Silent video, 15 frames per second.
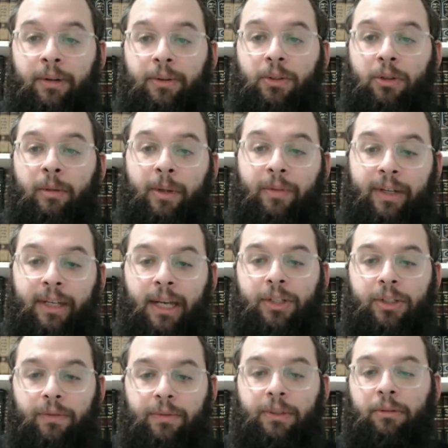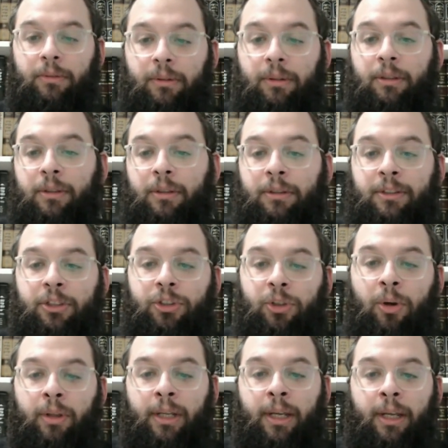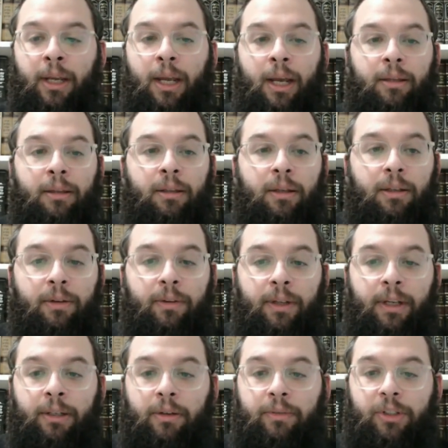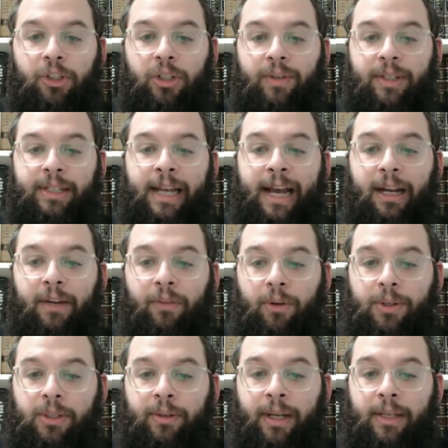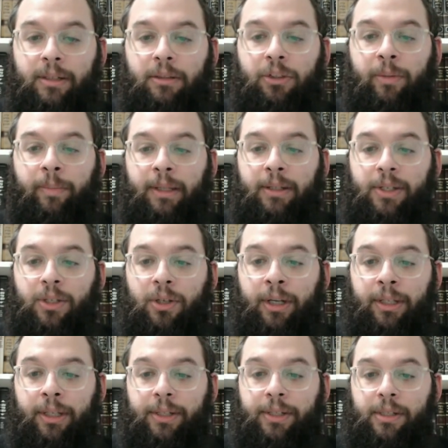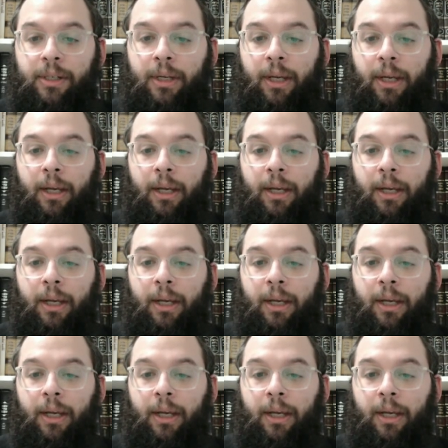talking about the Yeshiv. So surely the Indian of Yeshivas Yaakov also has a tremendous Seidus.